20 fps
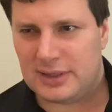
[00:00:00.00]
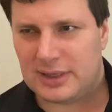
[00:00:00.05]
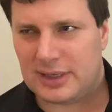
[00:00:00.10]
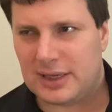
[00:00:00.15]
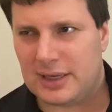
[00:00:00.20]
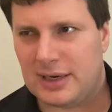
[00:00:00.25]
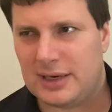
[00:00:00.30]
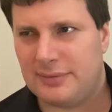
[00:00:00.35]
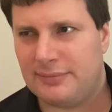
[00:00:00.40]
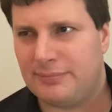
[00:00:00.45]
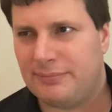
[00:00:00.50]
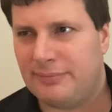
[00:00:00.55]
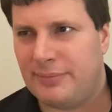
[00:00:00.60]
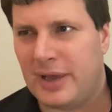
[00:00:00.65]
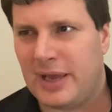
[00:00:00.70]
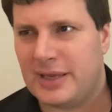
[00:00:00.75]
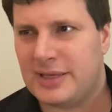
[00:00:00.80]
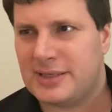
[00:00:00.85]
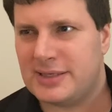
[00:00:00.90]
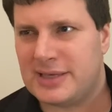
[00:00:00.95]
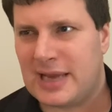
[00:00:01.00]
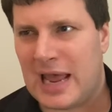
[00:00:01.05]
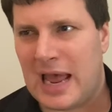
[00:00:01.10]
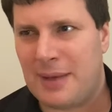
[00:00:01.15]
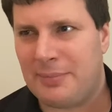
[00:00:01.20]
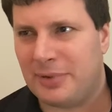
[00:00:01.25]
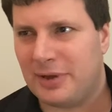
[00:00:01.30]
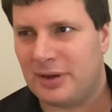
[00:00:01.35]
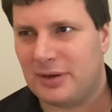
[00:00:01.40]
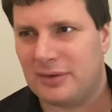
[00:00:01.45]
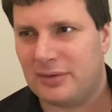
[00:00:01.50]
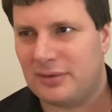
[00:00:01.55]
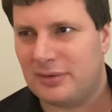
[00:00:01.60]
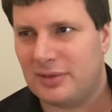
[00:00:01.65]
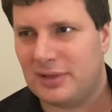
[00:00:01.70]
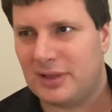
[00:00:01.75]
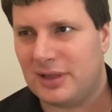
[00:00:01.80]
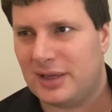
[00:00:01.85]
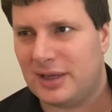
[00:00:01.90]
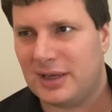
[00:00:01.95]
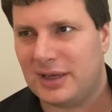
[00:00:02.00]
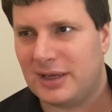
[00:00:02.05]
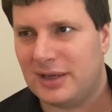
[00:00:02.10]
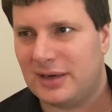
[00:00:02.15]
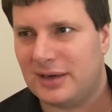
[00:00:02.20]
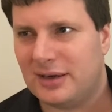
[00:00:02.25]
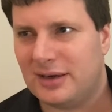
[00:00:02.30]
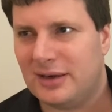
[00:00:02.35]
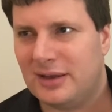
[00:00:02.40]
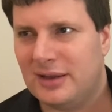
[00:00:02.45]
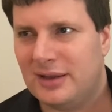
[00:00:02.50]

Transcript: kind of bass tapping lick, and